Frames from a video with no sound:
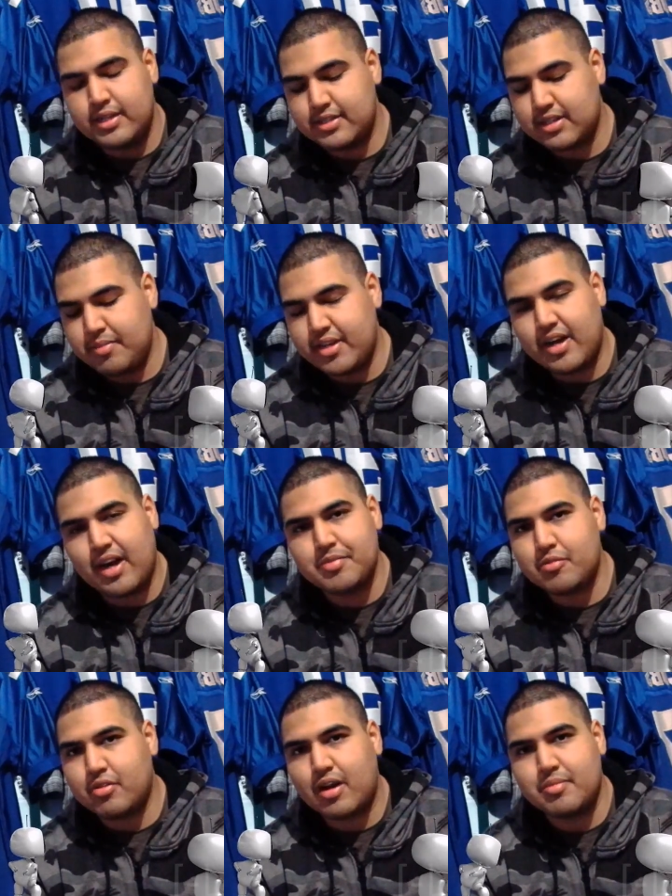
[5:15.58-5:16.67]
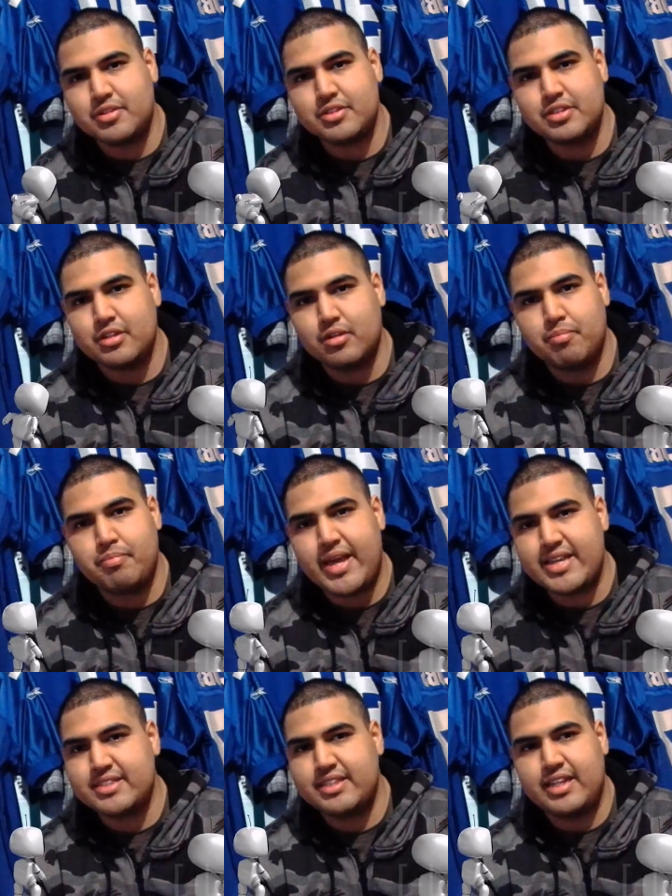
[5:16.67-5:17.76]
It's gonna be cops and robbers, you know,
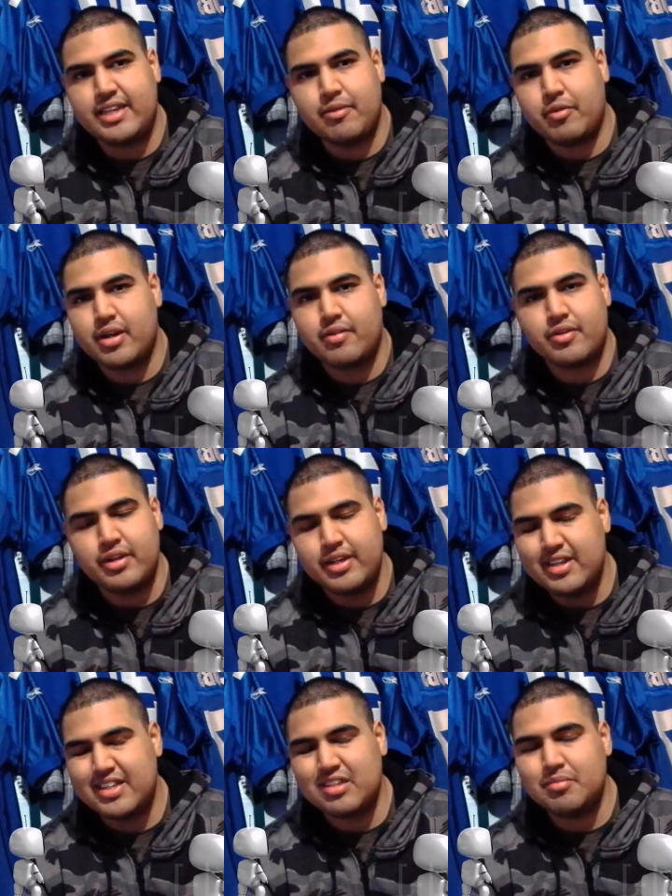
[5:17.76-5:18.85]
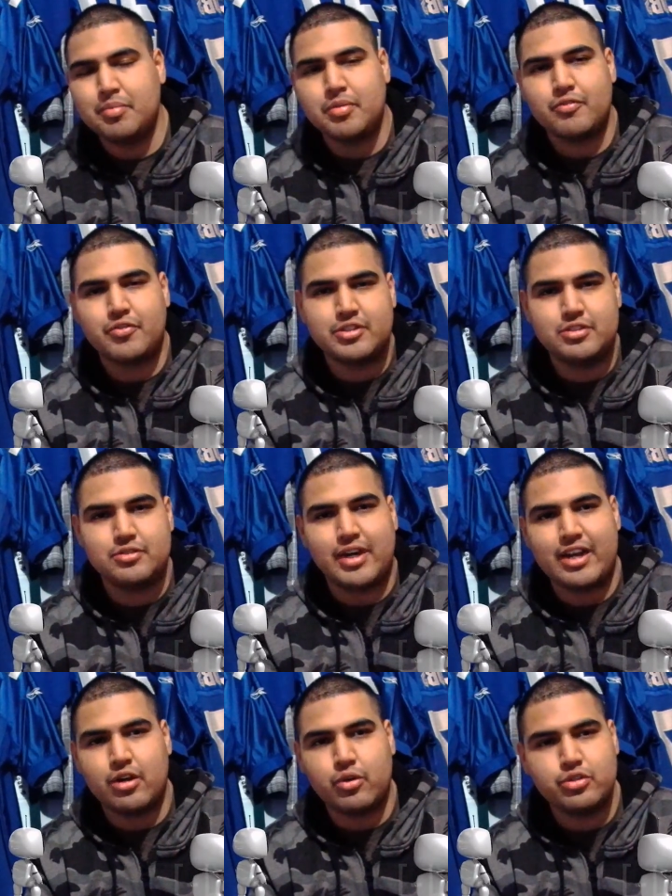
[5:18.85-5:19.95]
bank stealing and whatever. It's gonna be pretty fun to do.
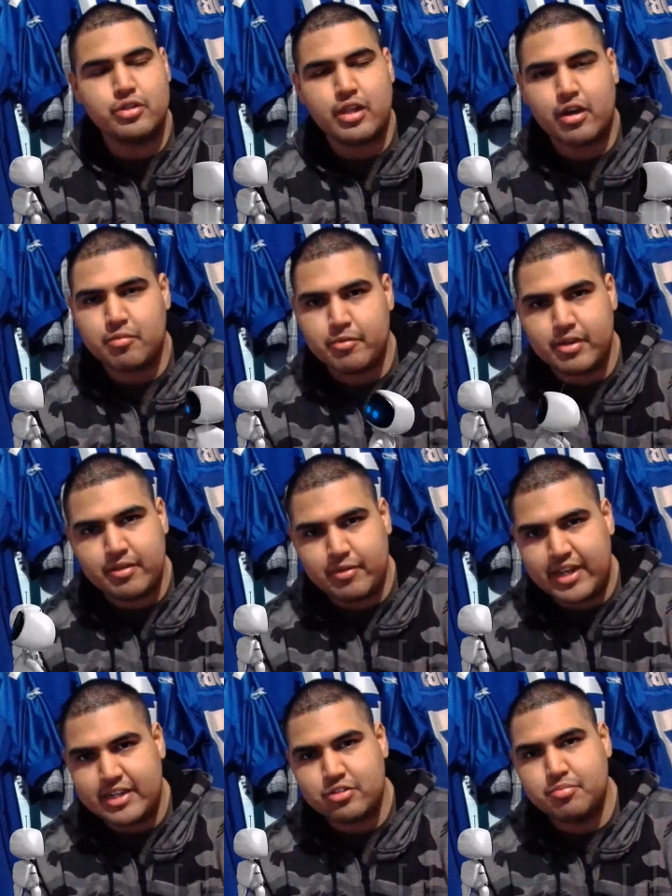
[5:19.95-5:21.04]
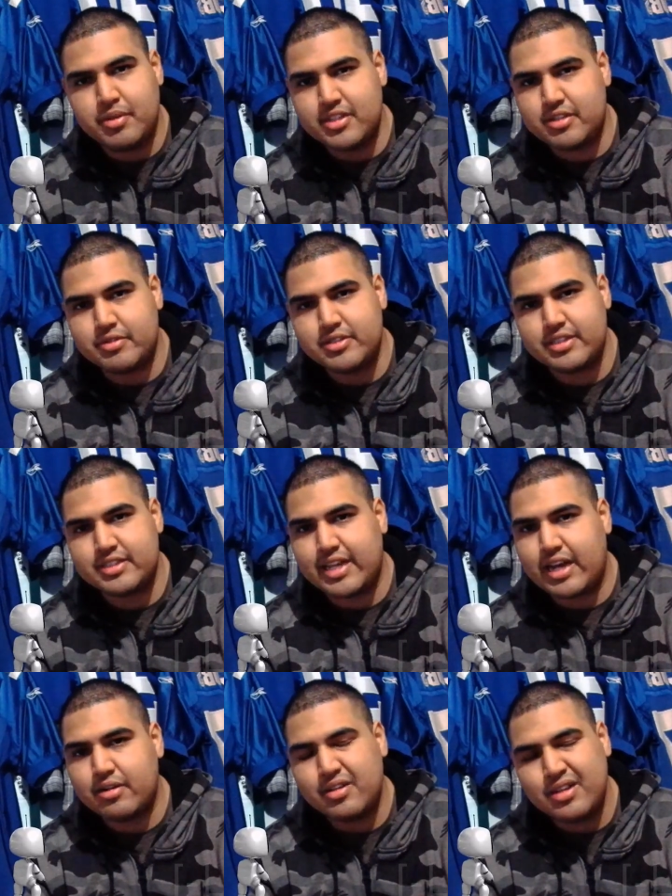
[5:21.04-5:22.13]
I know it's no longer re- related to militaristic
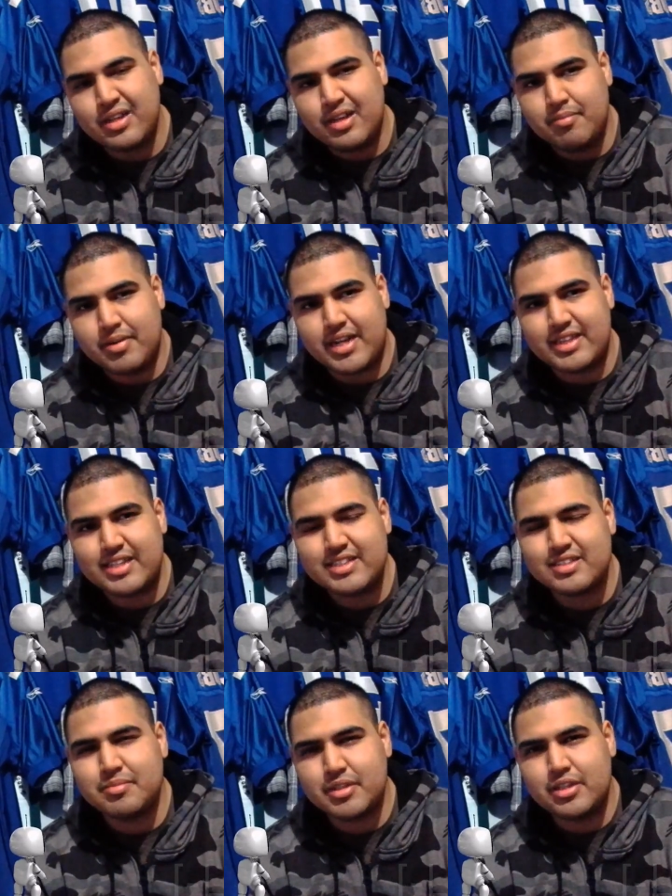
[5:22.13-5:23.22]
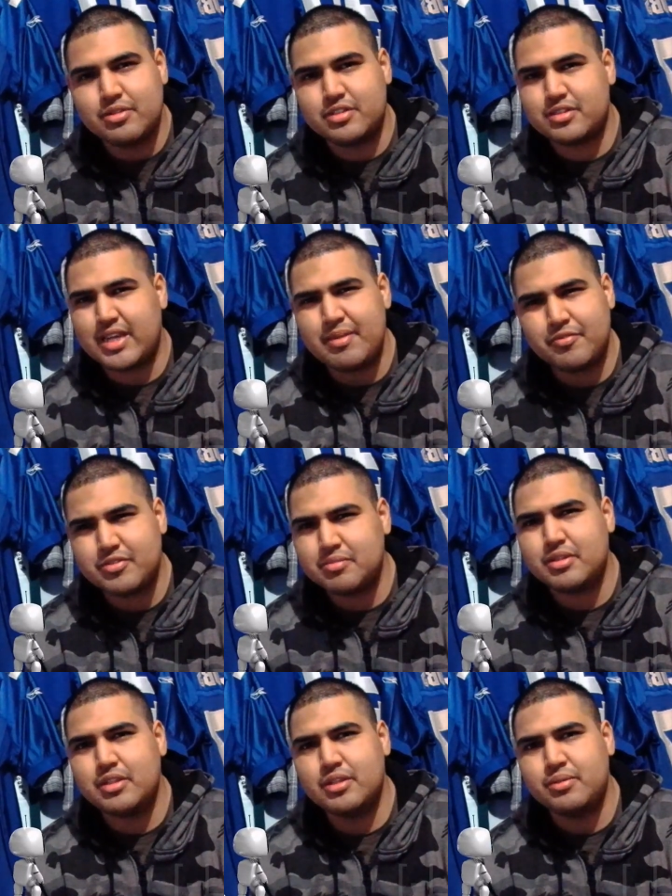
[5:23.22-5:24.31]
style, but I think it's something new. It's time for
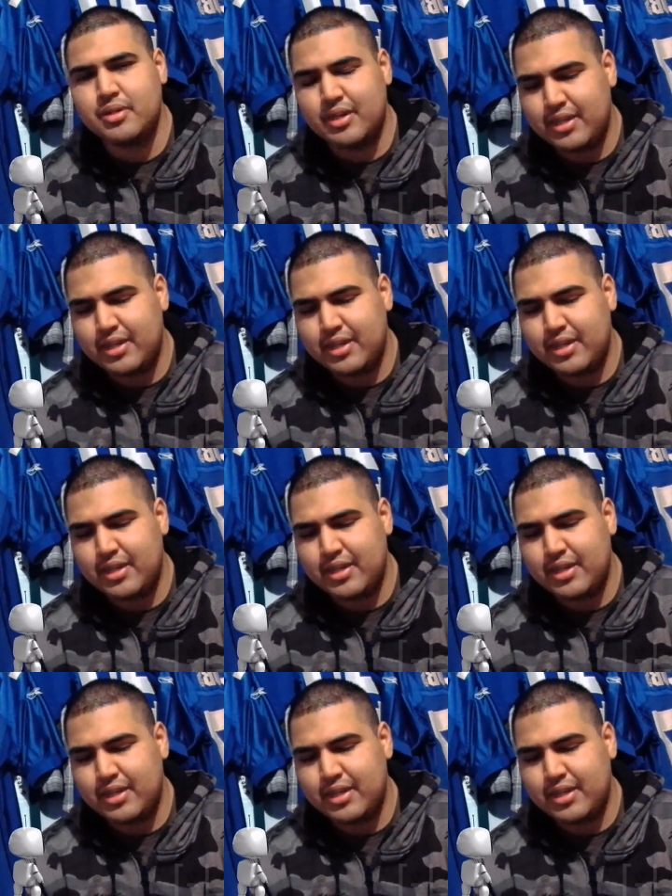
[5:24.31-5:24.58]
something new.